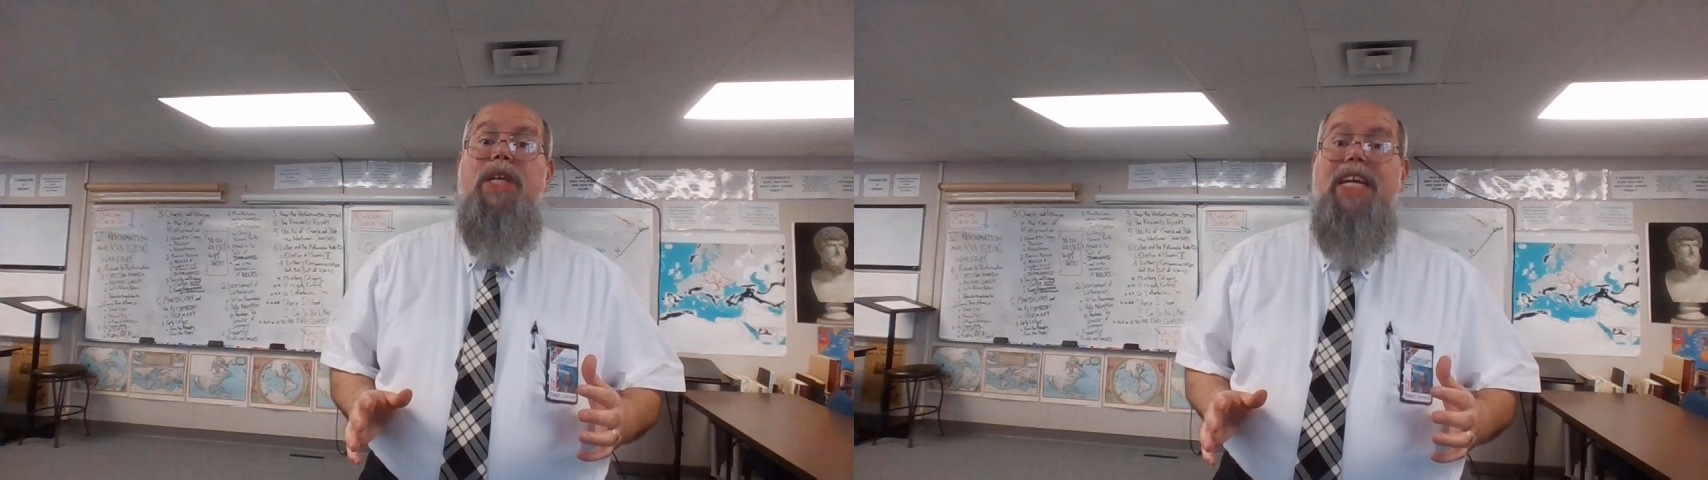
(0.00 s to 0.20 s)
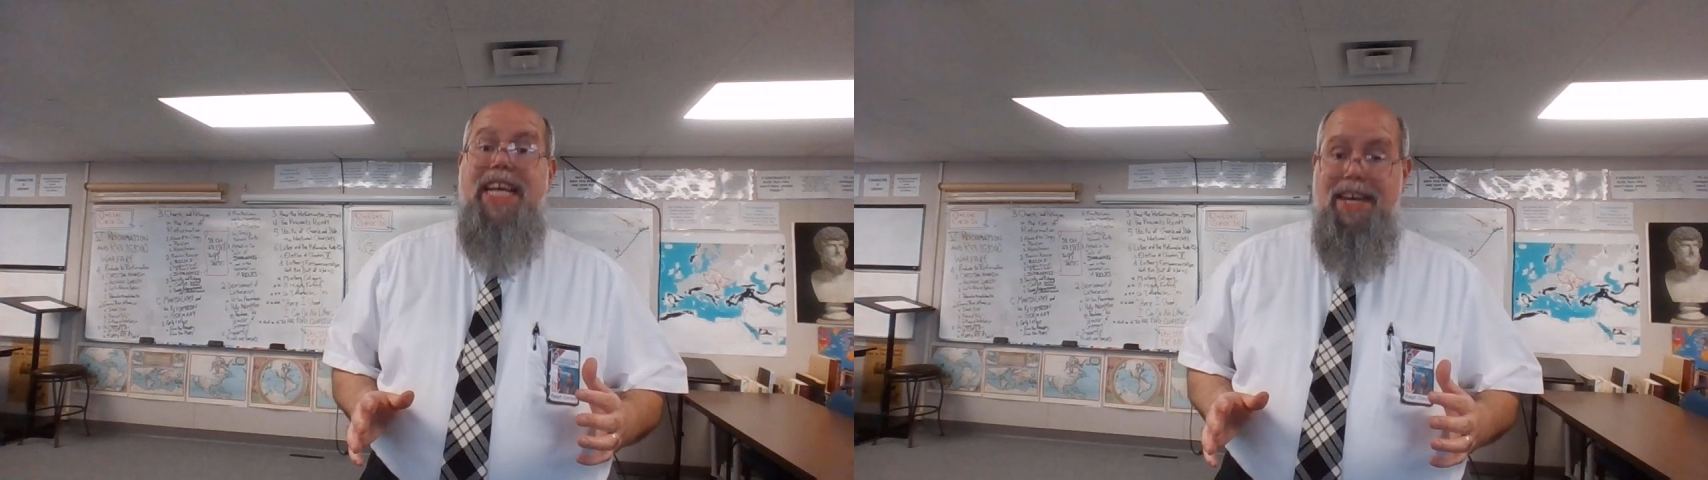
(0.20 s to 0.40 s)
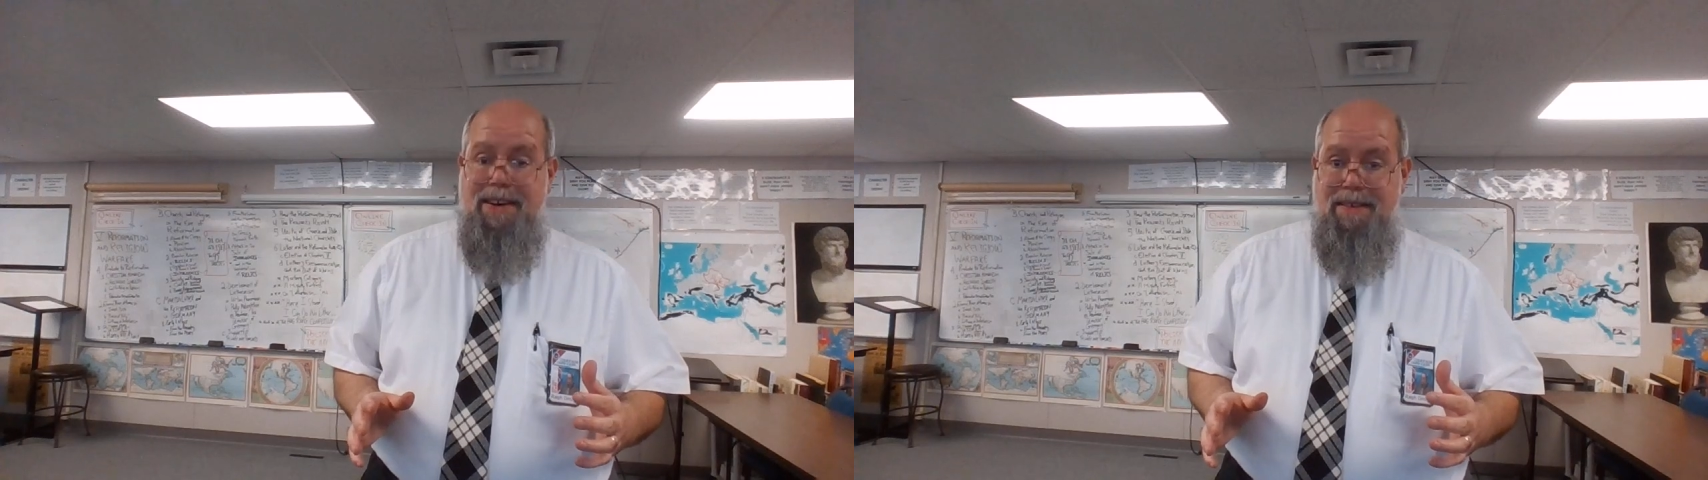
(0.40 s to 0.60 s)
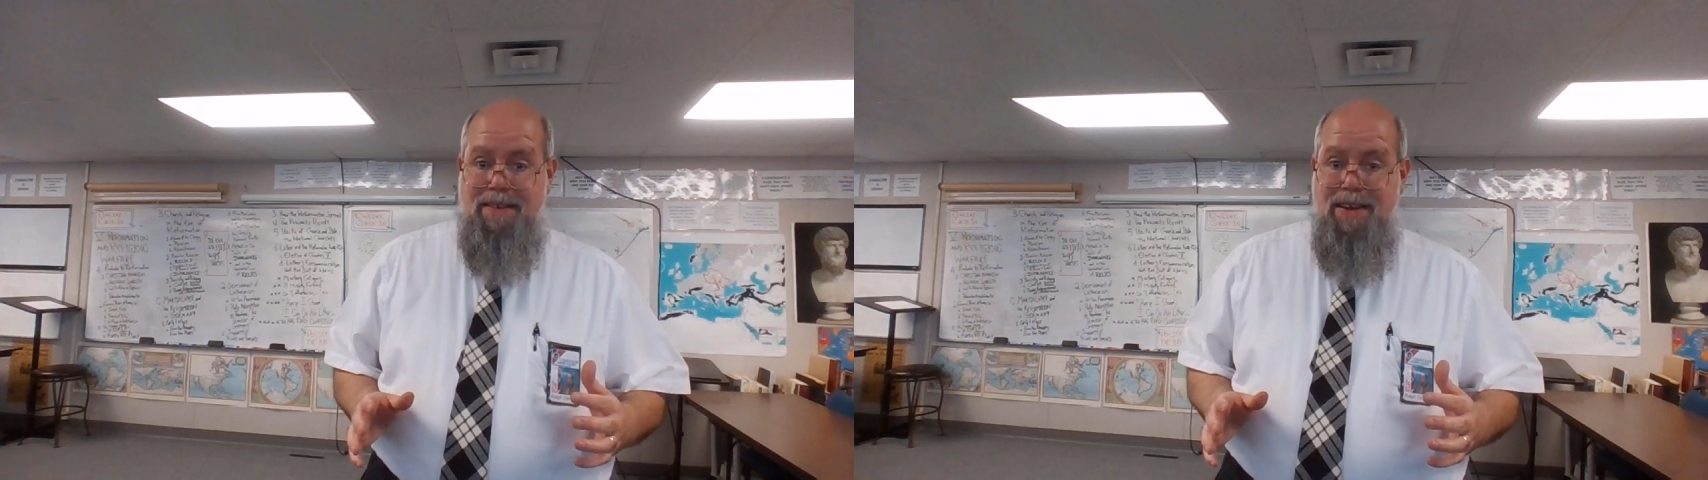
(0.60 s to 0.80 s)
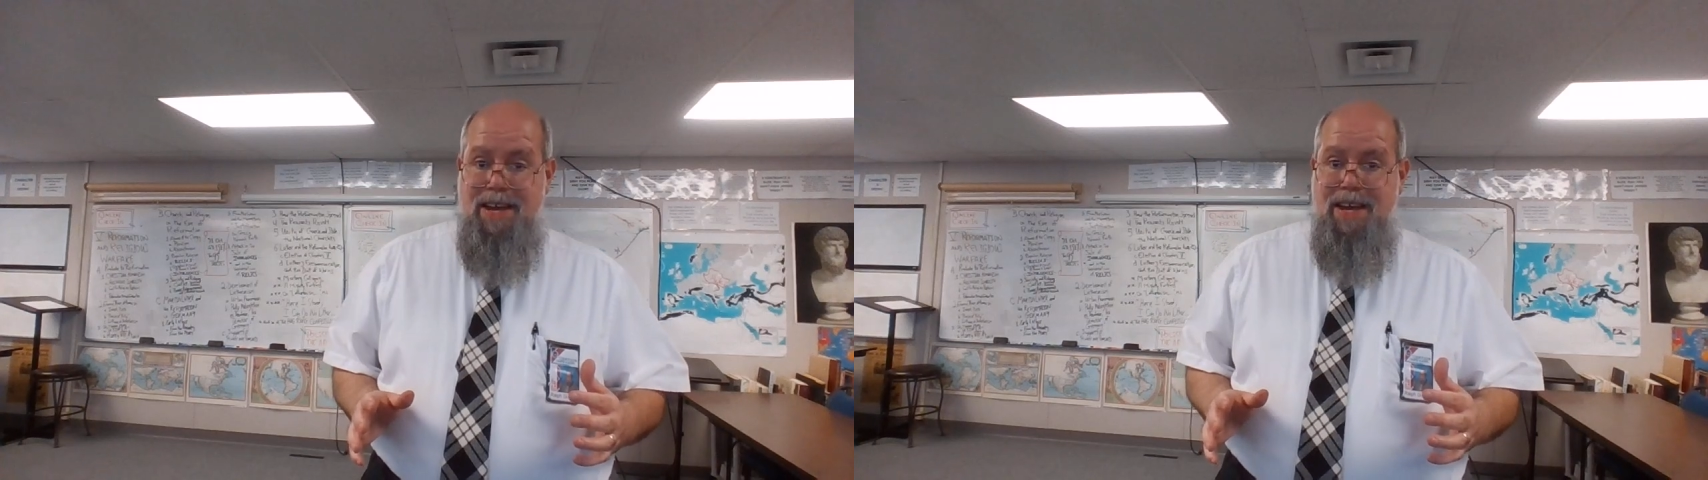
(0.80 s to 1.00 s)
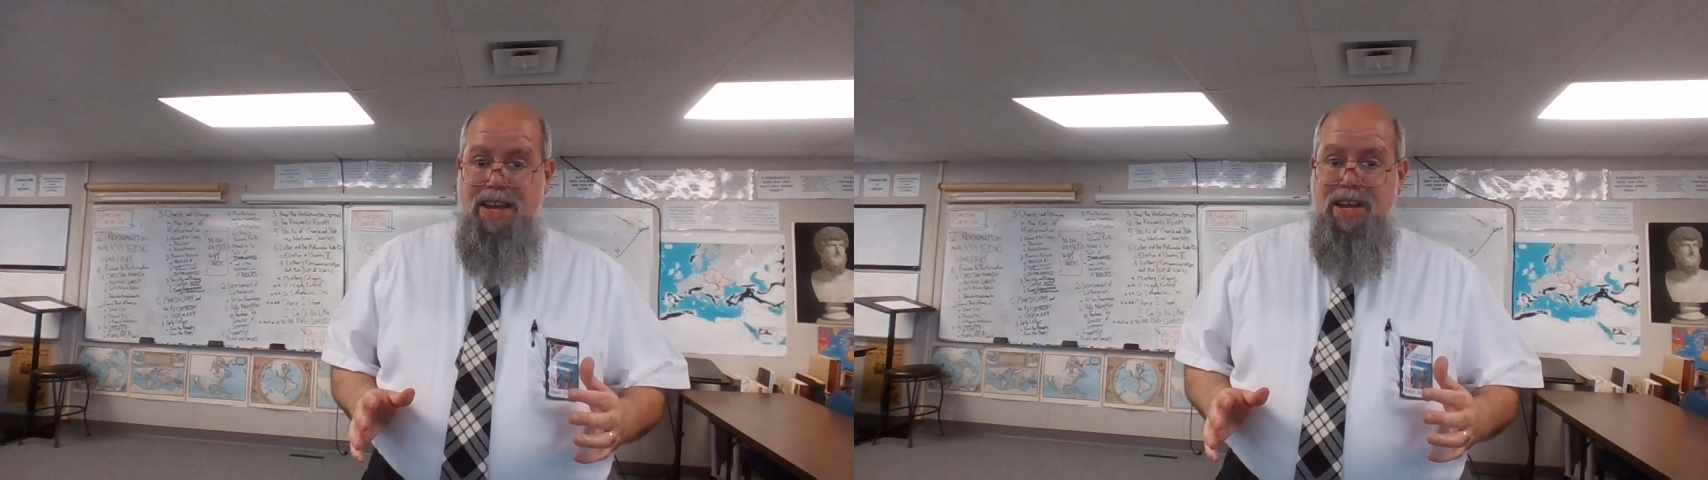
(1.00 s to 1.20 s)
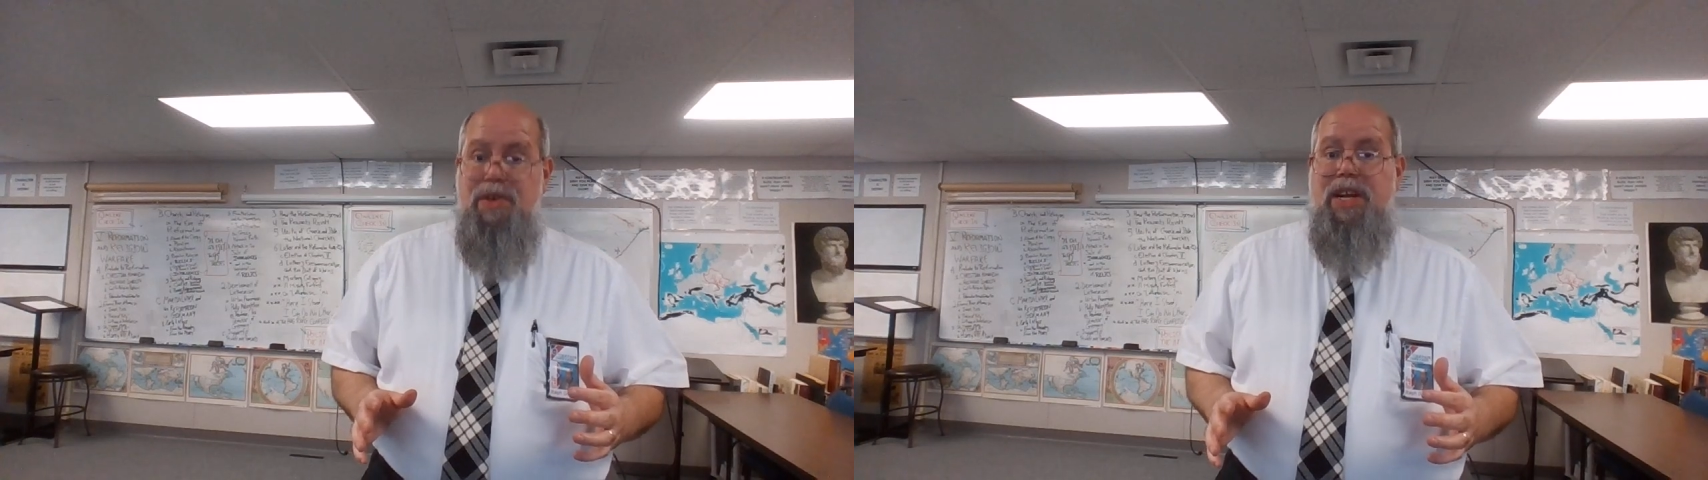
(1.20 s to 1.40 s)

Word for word: with a kitten. You